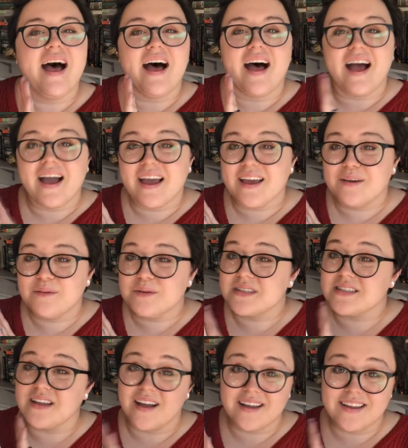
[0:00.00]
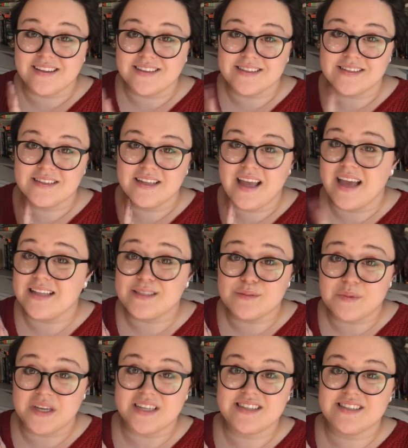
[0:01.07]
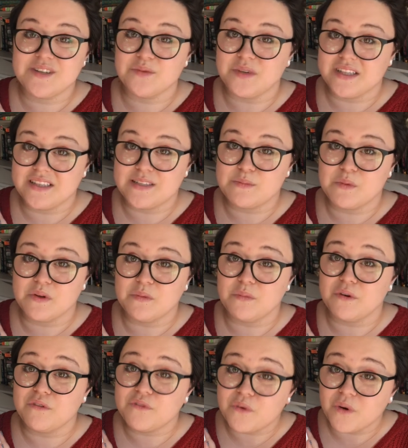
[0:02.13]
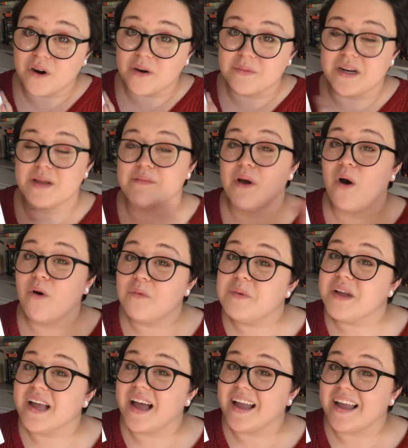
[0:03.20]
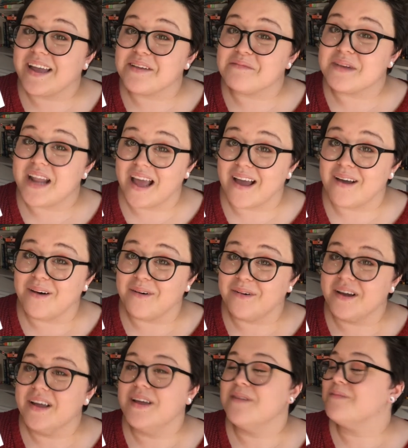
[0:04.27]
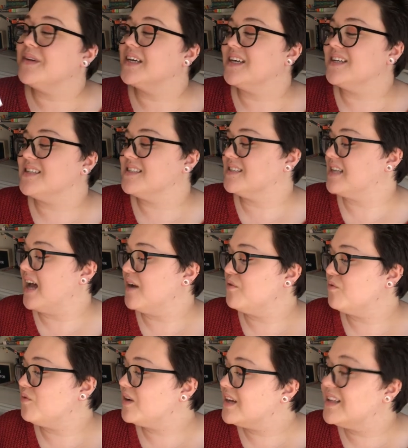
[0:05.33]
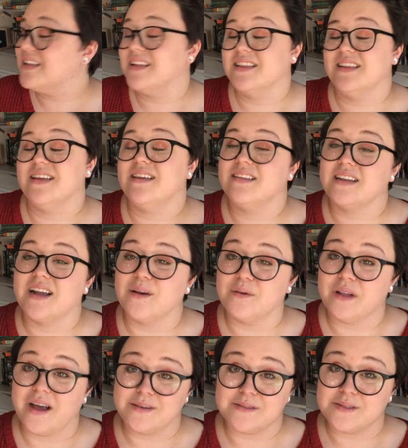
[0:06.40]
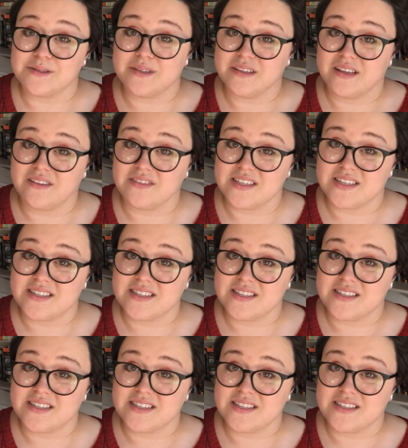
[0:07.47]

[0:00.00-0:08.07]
I was not in the headspace to read this book before, but I'm hoping I am now because I really think that I will absolutely love this